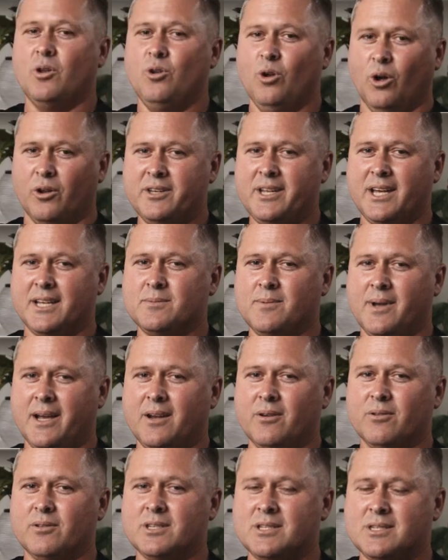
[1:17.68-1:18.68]
not
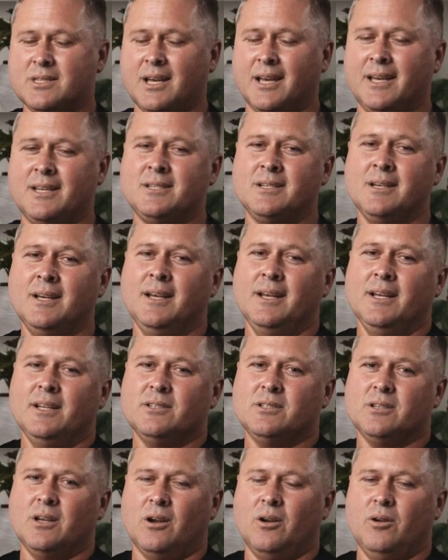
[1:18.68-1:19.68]
Tasmania at this stage.
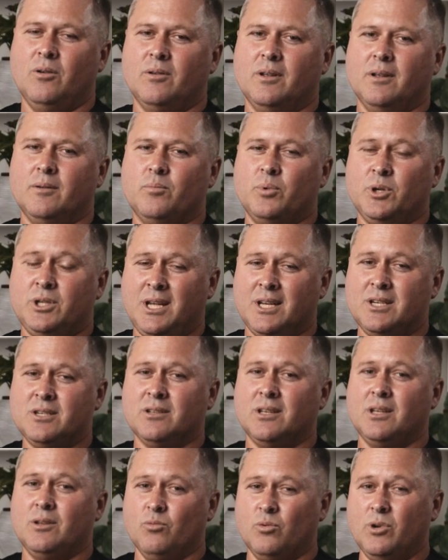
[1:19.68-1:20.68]
So
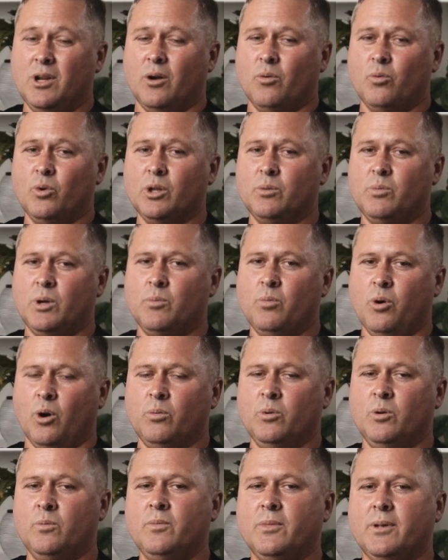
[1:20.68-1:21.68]
potentially, you know, really big
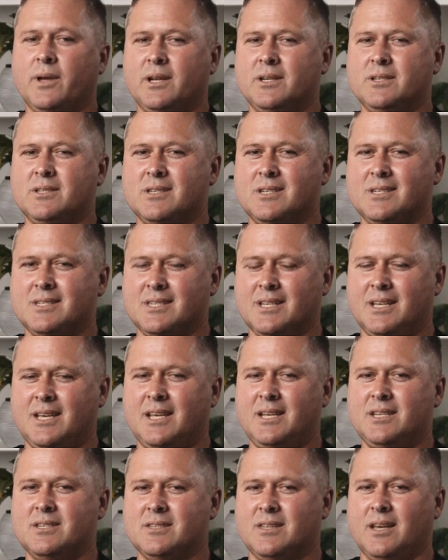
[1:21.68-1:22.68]
problem. It is a
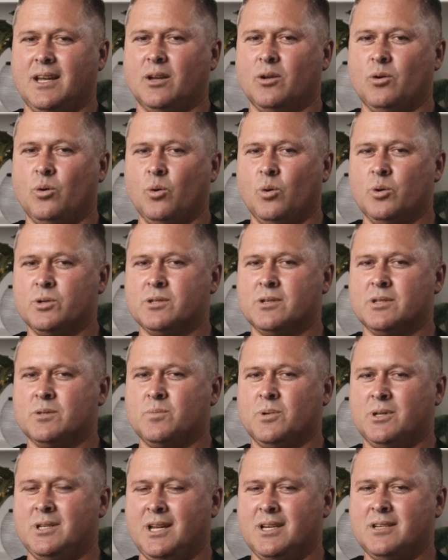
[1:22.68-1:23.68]
disease that causes
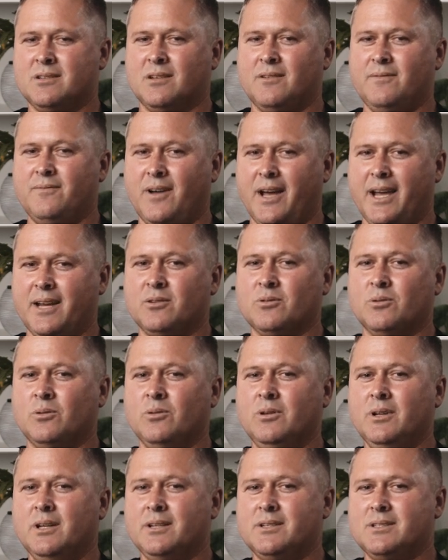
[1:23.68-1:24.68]
potentially
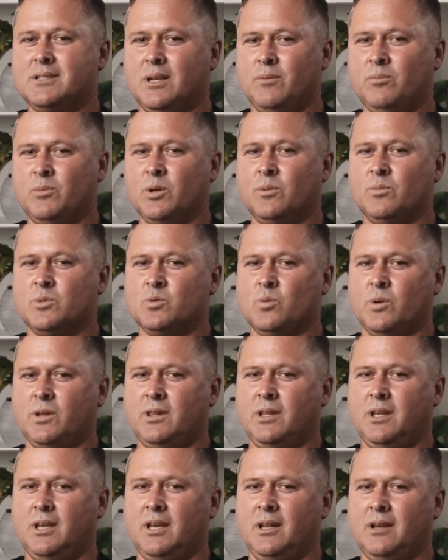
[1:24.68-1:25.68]
fatal symptoms
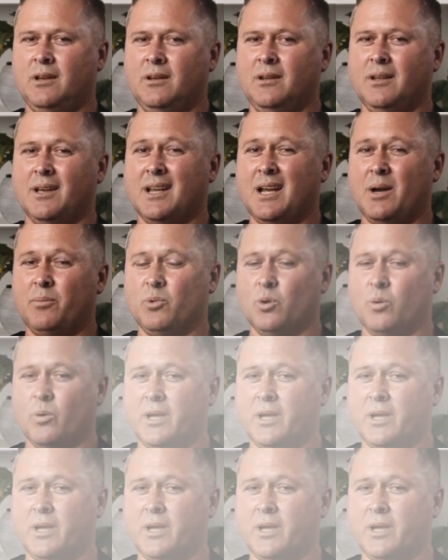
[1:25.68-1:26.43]
within a couple of